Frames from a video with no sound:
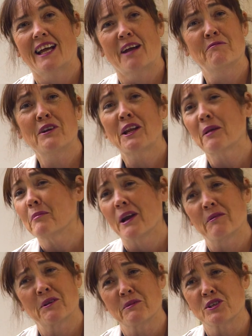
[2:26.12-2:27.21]
I'm really
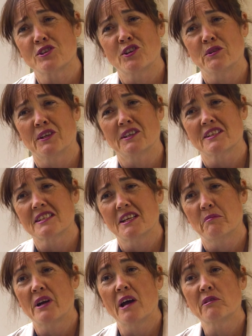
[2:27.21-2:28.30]
proud of my students,
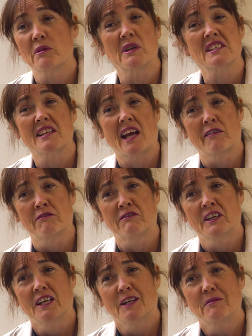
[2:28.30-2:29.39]
I'm proud of my staff.
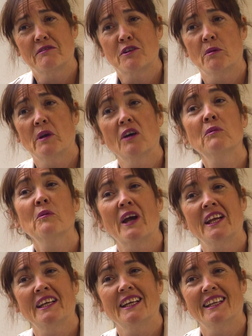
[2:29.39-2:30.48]
We've come a long
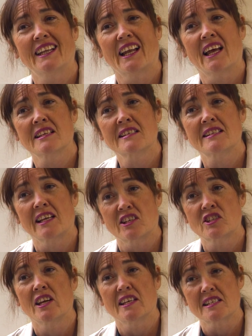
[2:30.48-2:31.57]
way in the last
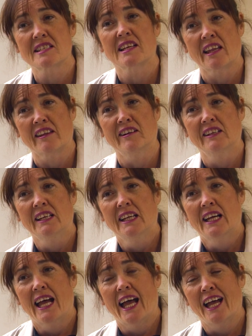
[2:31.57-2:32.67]
6 years together.
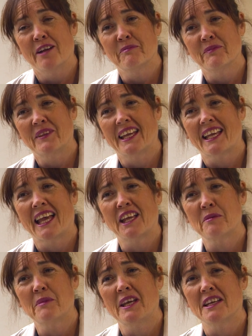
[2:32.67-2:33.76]
The
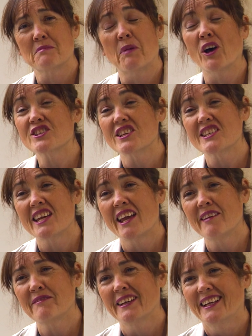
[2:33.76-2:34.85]
academy is
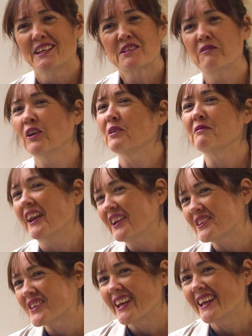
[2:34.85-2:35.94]
positive, it's full of
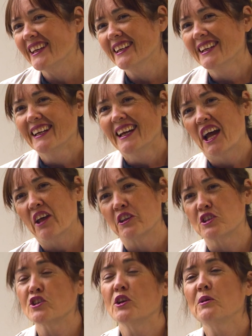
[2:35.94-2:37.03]
energy, the
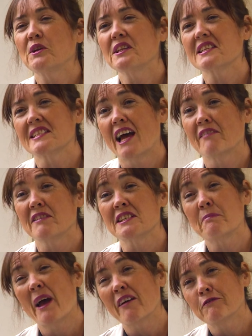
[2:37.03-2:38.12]
students are
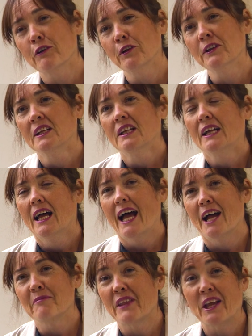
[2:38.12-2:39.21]
respectful.
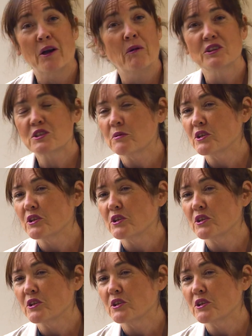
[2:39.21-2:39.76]
They go on to